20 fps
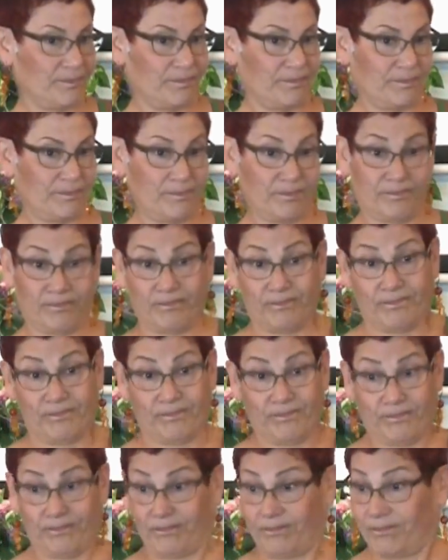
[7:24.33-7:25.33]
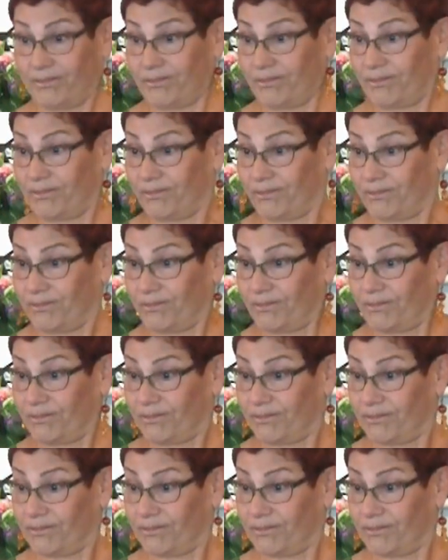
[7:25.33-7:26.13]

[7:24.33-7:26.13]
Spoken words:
Nothing is said.